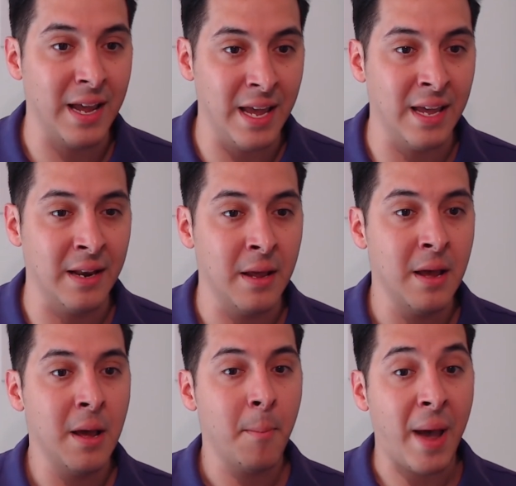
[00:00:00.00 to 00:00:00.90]
in
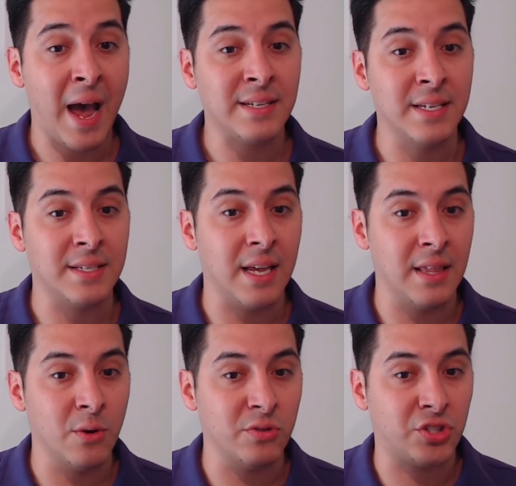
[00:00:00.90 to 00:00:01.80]
passes, and
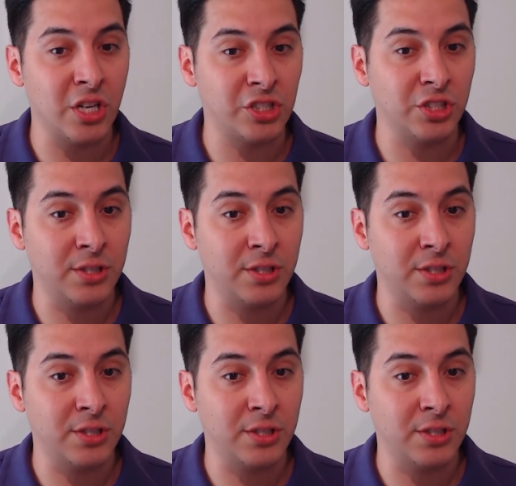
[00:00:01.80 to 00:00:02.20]
there was such